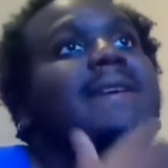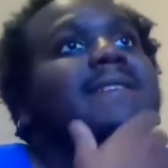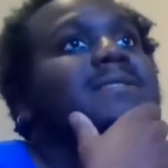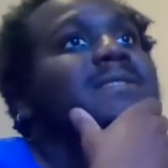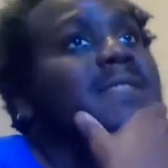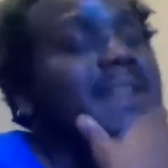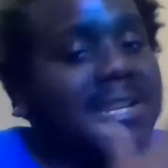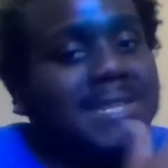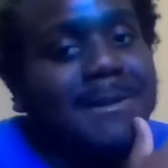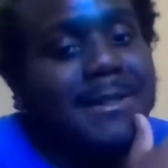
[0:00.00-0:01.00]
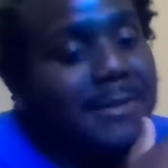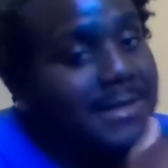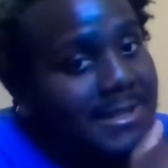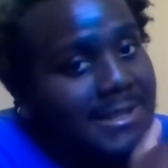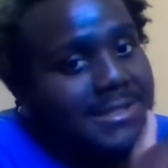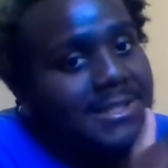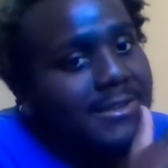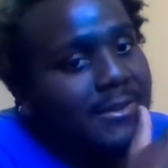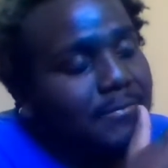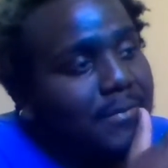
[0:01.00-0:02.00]
So then they spend the rest.
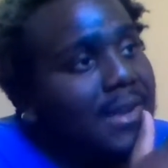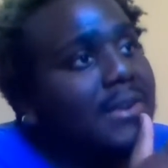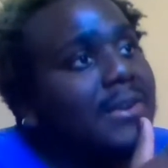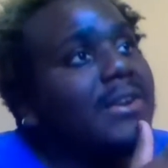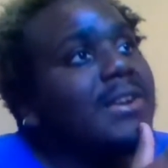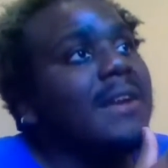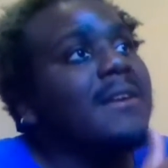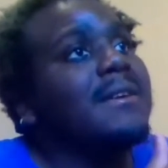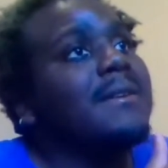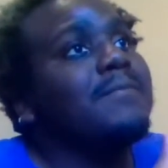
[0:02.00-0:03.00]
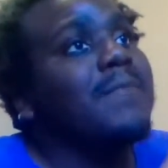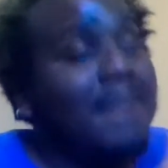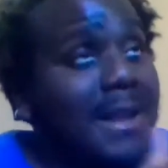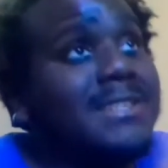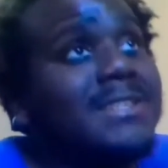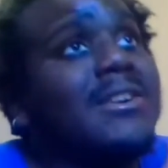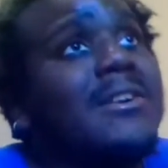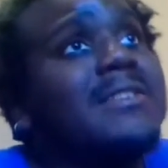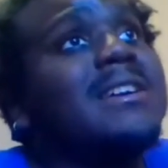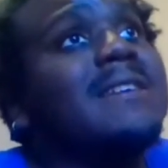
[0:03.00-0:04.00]
Yeah. But as it
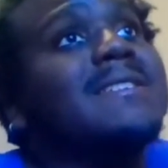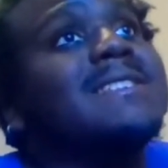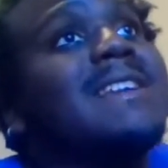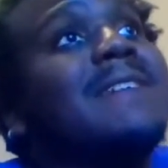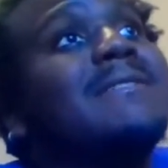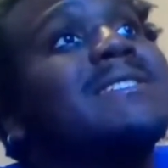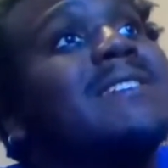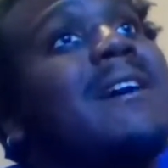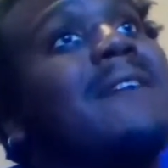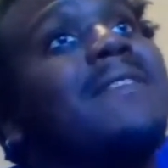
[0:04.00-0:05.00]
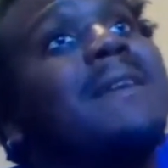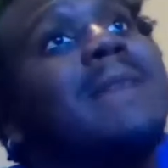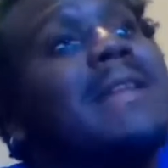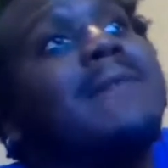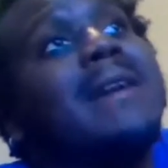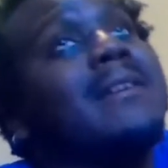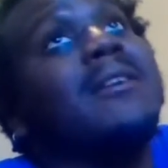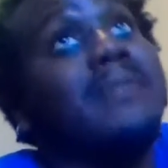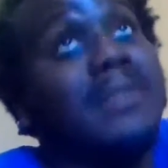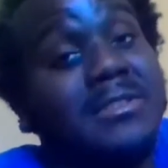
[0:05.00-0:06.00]
turned out, the scene we saw of them getting ready to
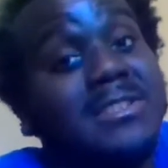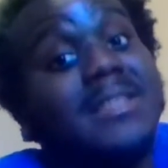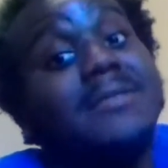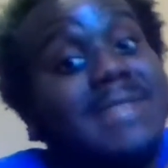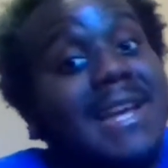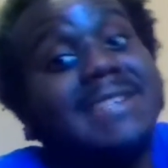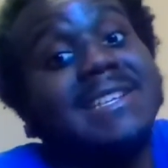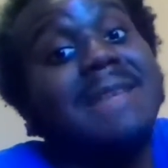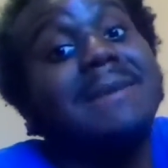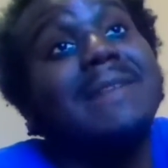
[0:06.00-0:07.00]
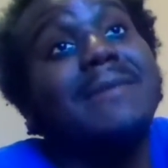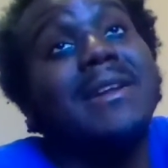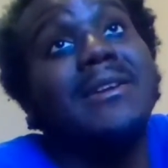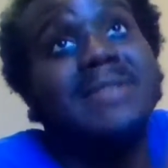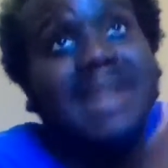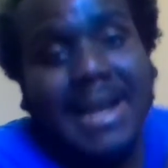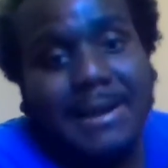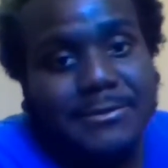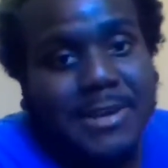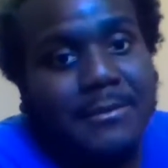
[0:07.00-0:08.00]
go do something was actually them getting ready to go
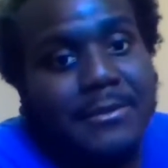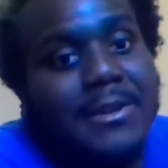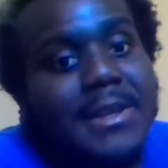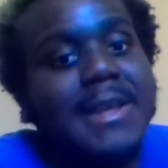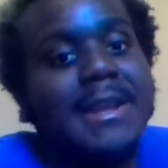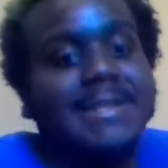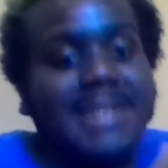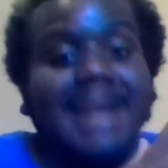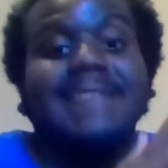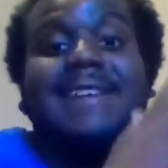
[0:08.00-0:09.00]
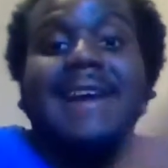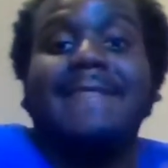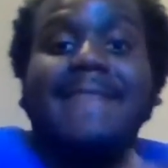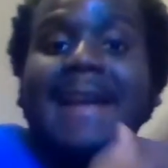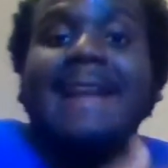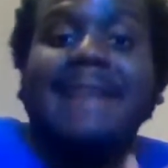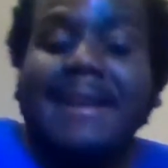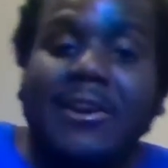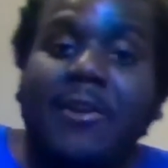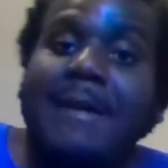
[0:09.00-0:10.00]
time travel. Because he actually got the
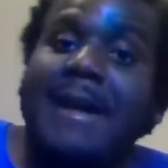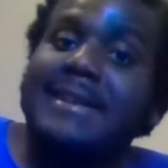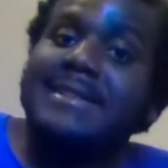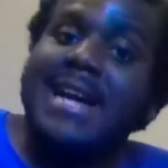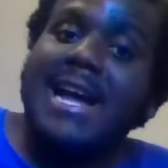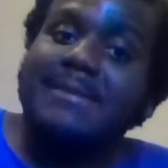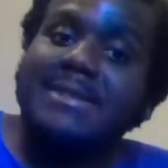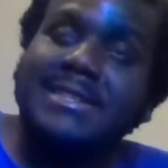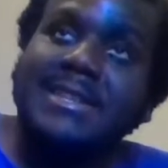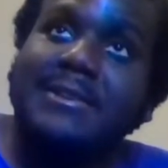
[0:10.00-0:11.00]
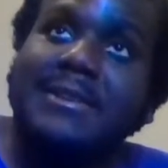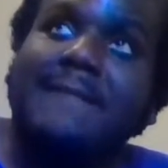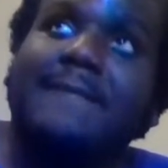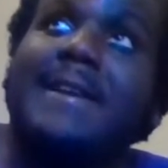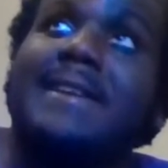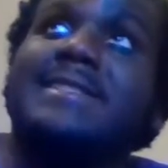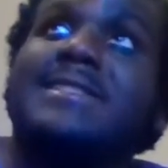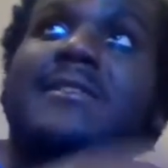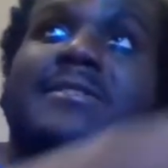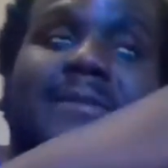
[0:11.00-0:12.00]
idea to go back in time and steal the Infinity
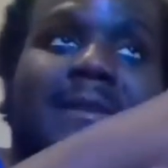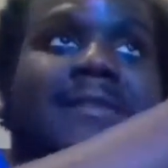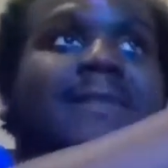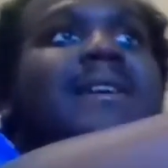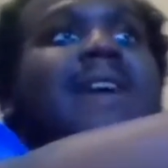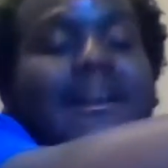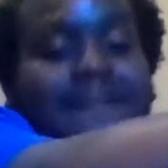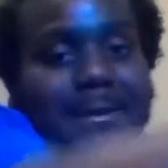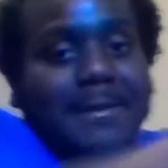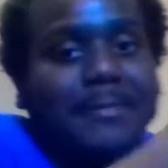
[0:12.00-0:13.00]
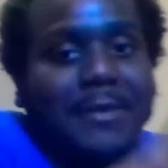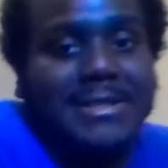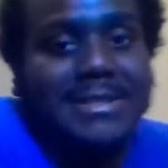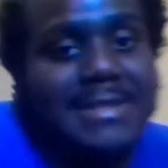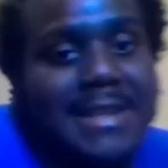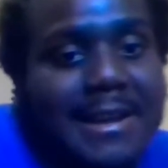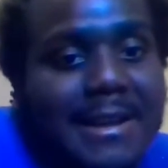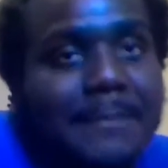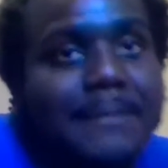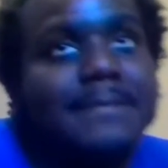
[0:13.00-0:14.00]
Stones from other points in
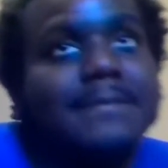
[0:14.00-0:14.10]
time.